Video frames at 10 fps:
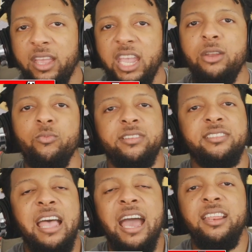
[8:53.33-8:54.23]
and
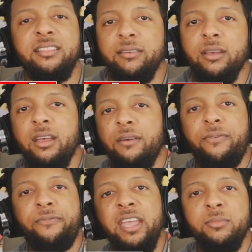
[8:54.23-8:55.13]
recited the
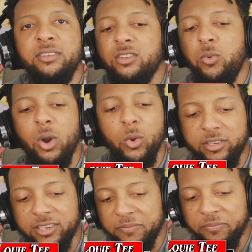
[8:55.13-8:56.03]
famous quote,